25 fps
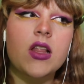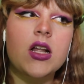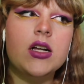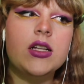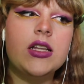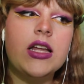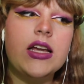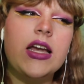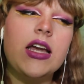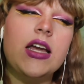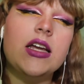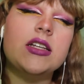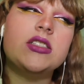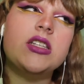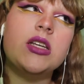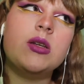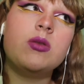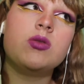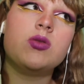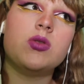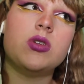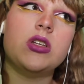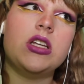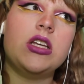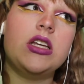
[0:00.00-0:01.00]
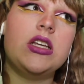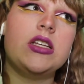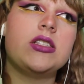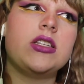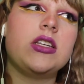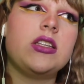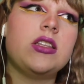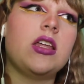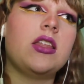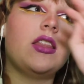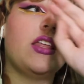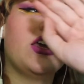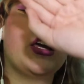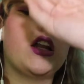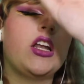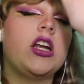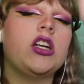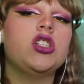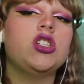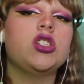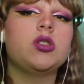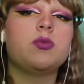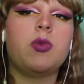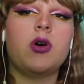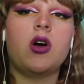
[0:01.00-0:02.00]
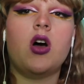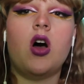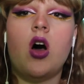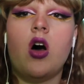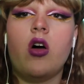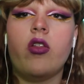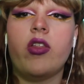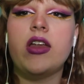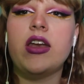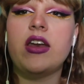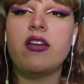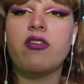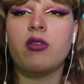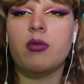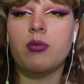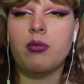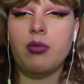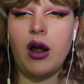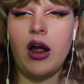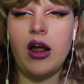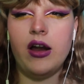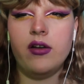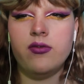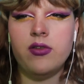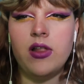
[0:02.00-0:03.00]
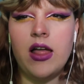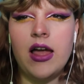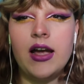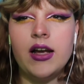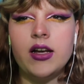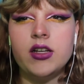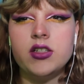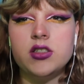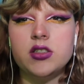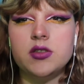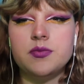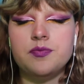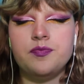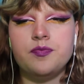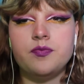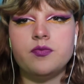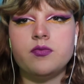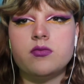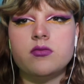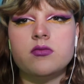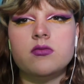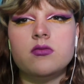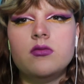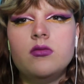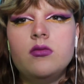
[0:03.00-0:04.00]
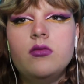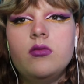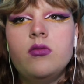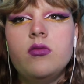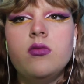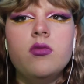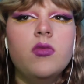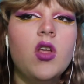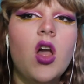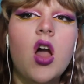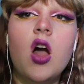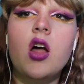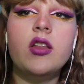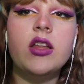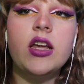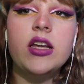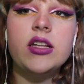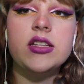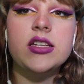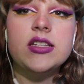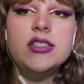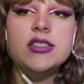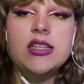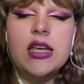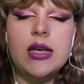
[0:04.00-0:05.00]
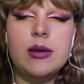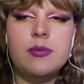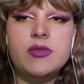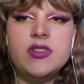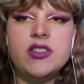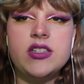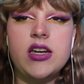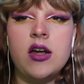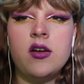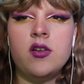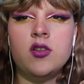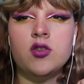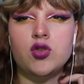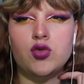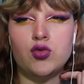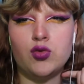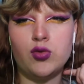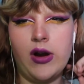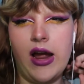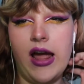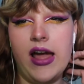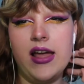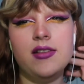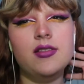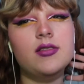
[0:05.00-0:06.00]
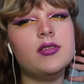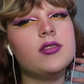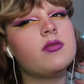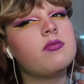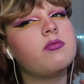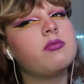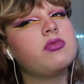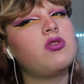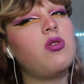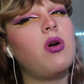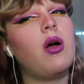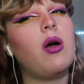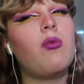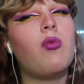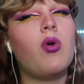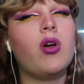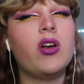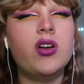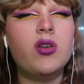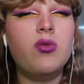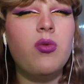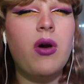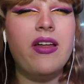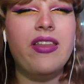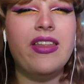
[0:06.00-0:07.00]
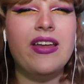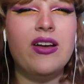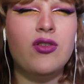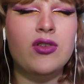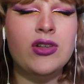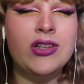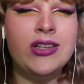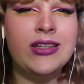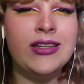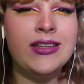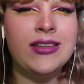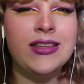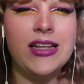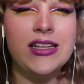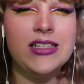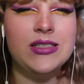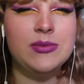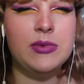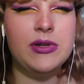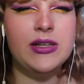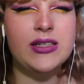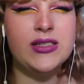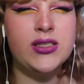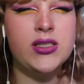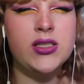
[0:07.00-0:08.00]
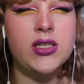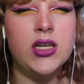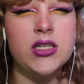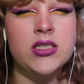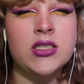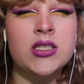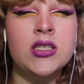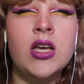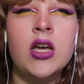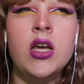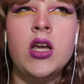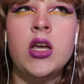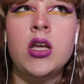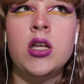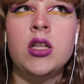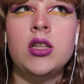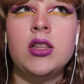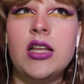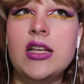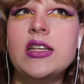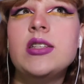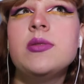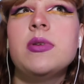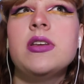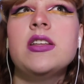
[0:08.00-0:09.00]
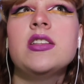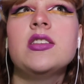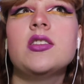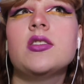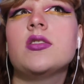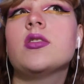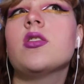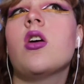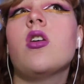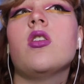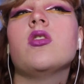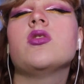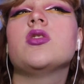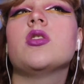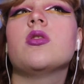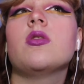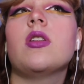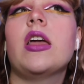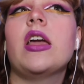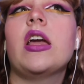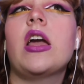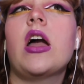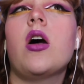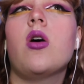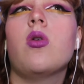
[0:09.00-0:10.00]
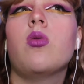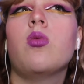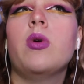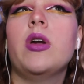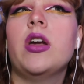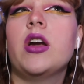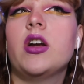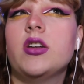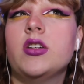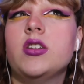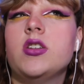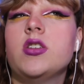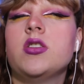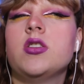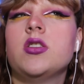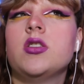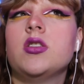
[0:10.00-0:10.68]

Like it seemed really easy that they could have just put all the different pride flags on like the same style dress. So I wonder why they only did lesbians because lesbians is also like a weird